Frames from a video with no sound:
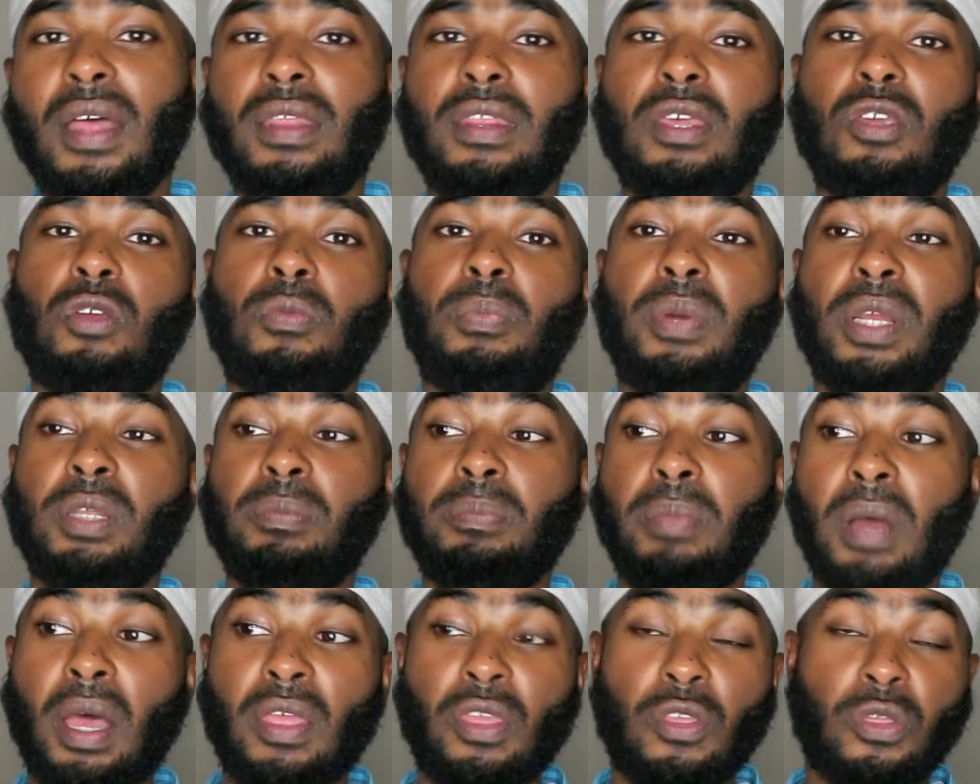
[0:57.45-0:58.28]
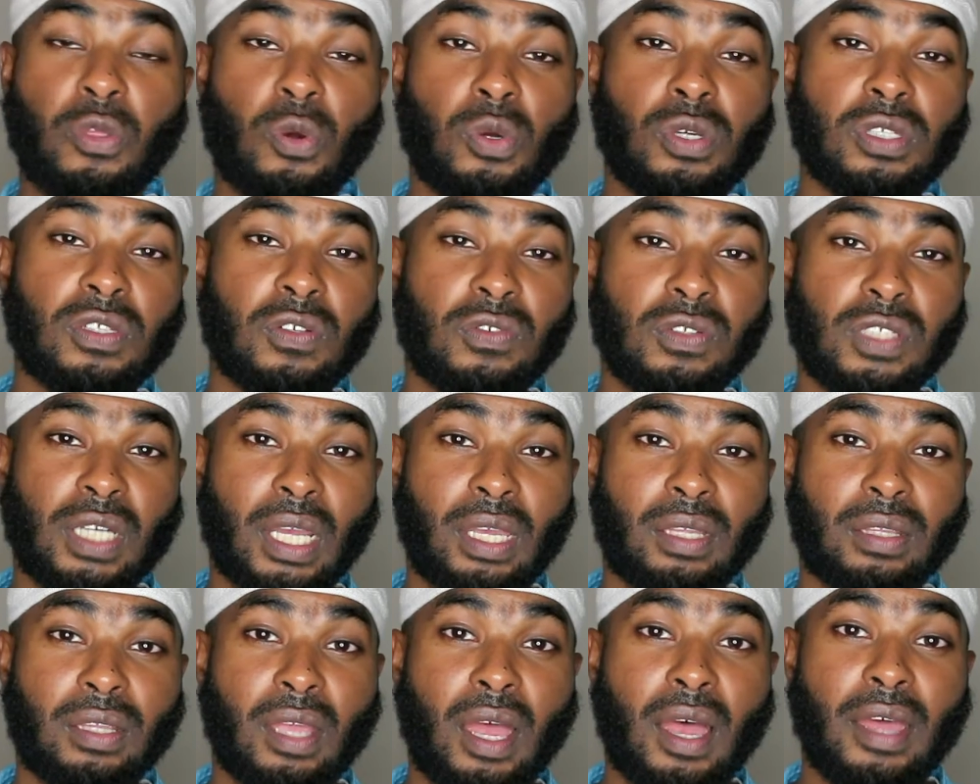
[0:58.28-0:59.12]
that you pricked by the thorns of
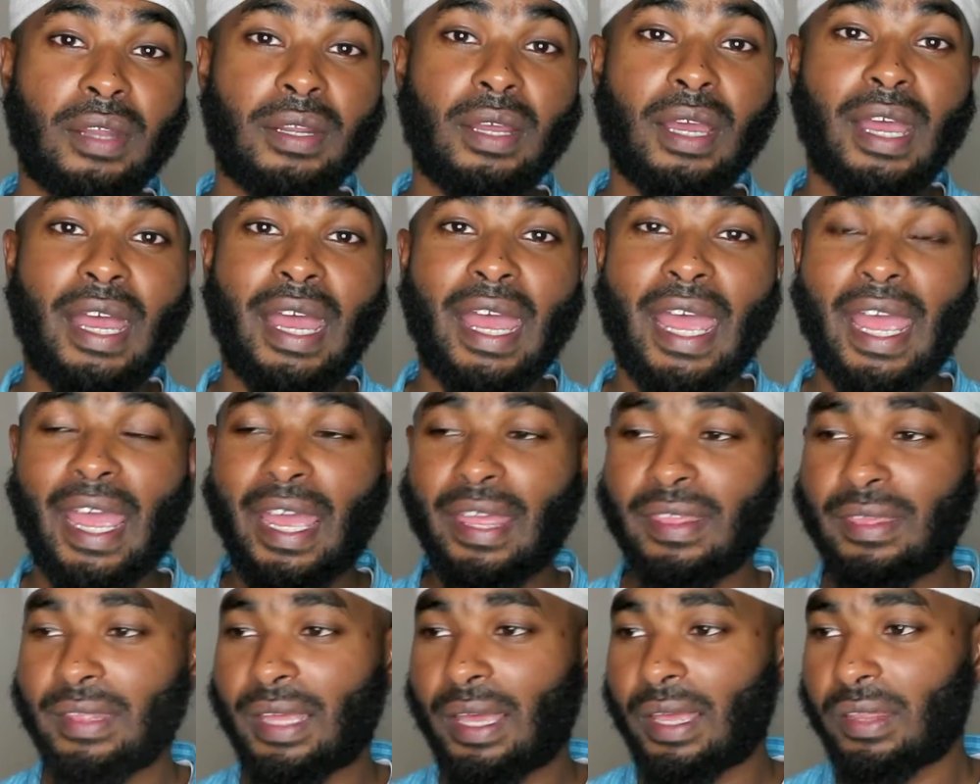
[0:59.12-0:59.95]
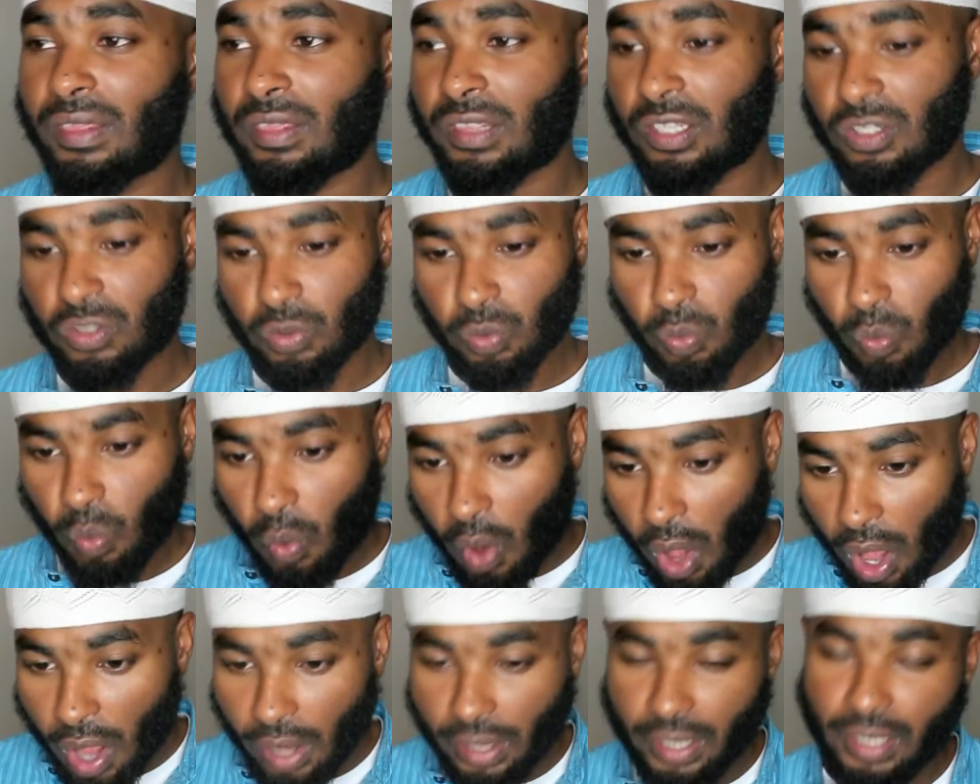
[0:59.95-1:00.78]
shaitan, and that this
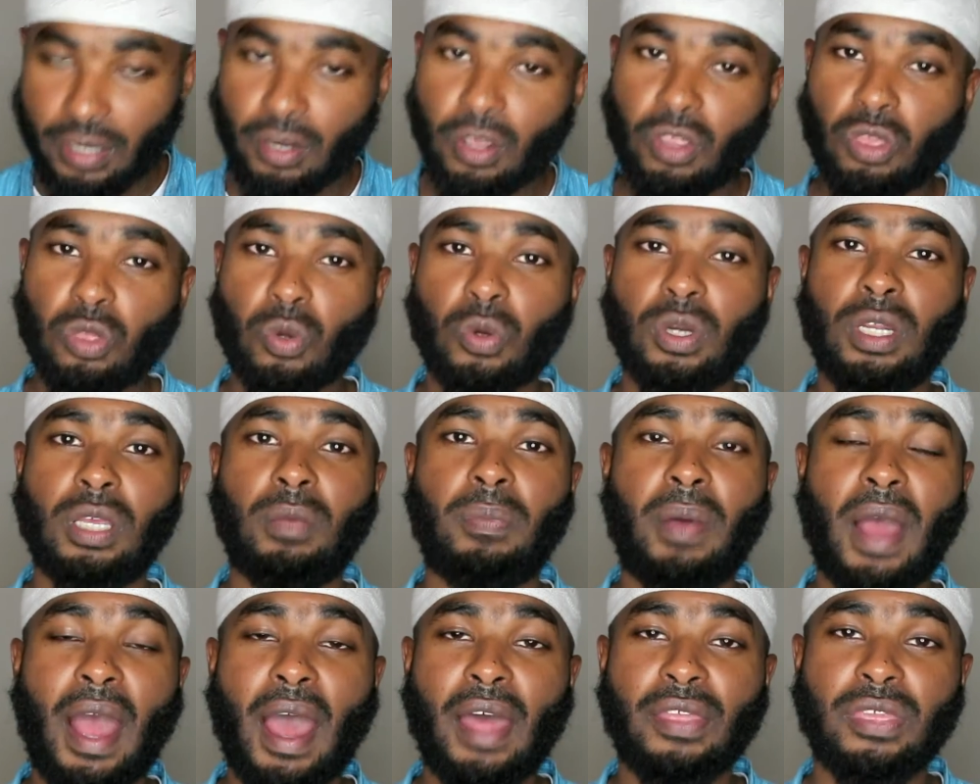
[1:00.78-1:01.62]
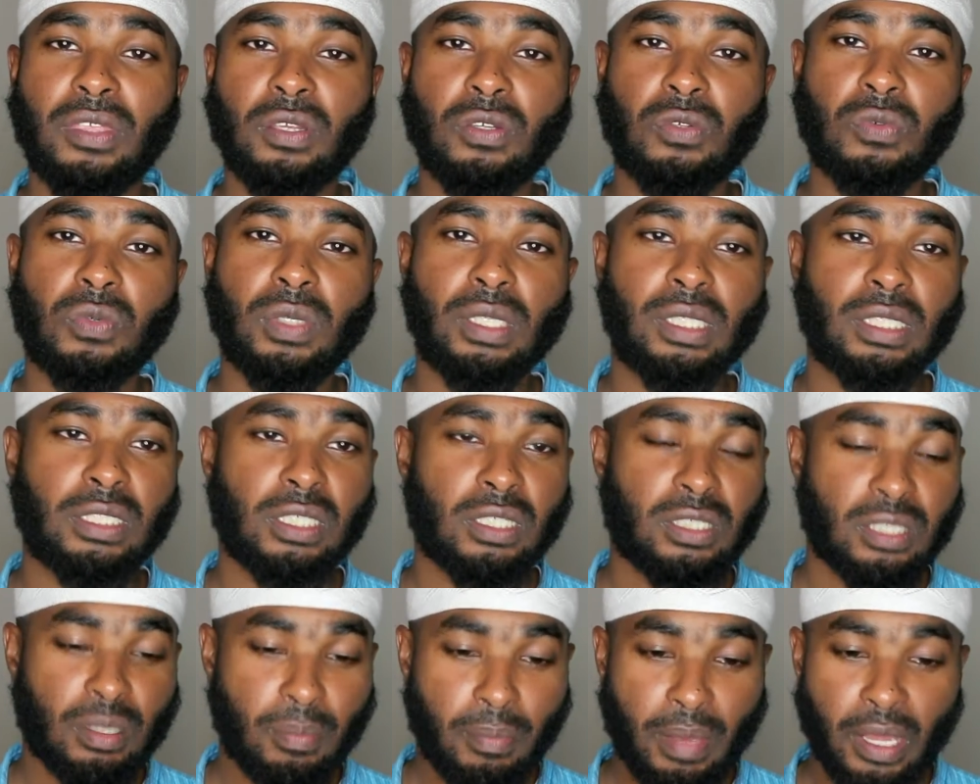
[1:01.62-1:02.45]
walk in a thorny path is really
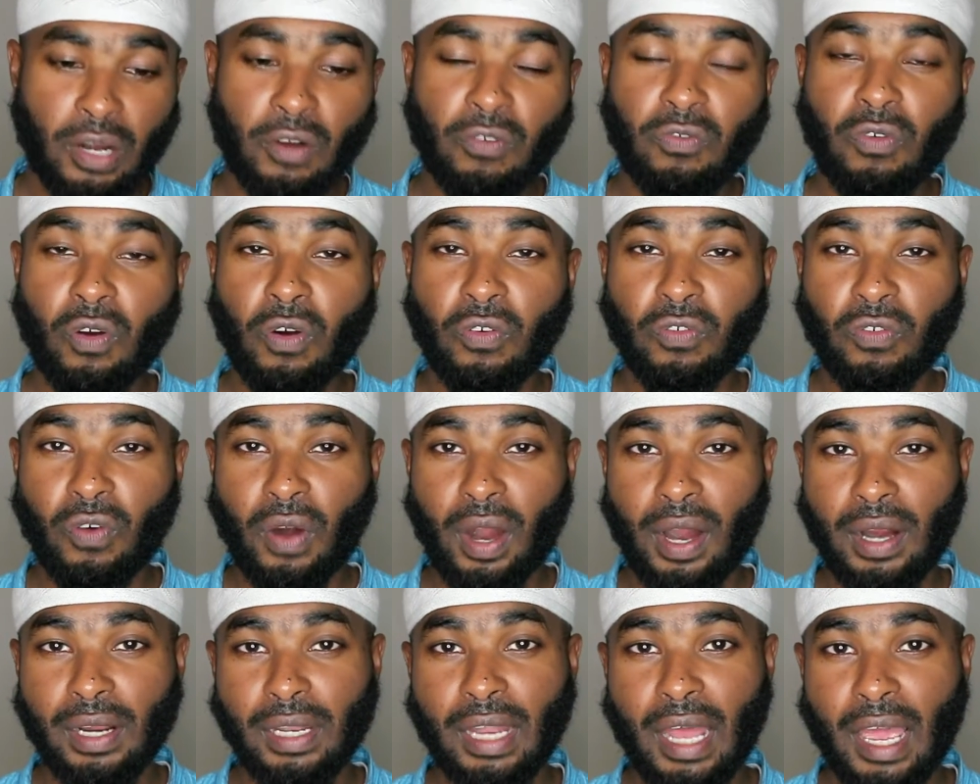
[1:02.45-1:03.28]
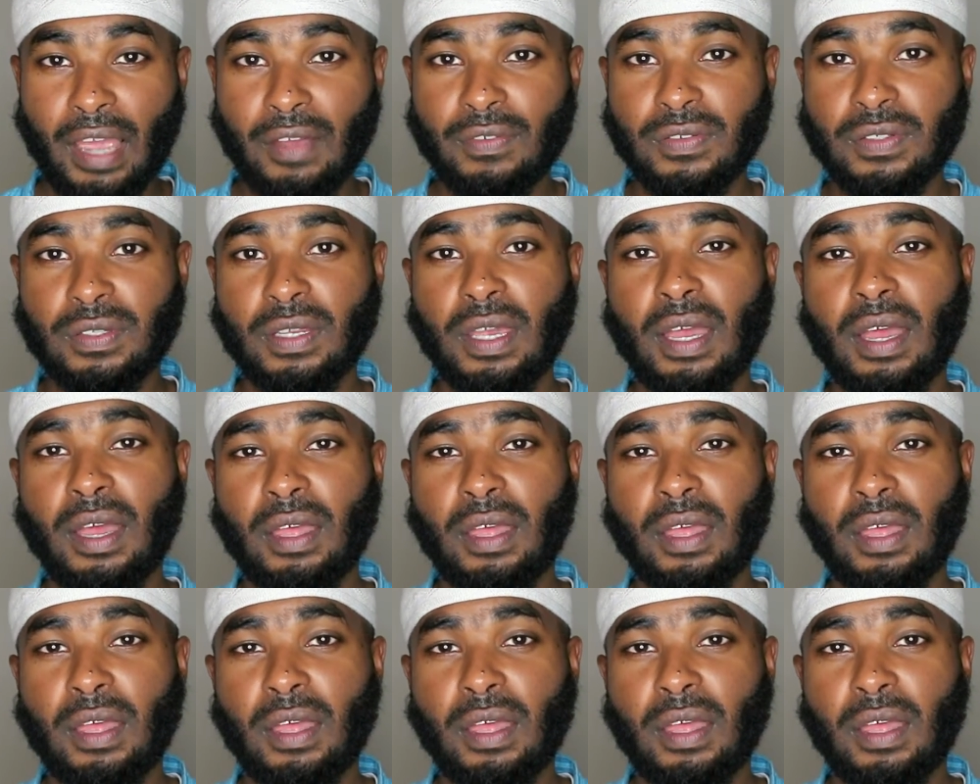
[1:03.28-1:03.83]
just a metaphor for our lives,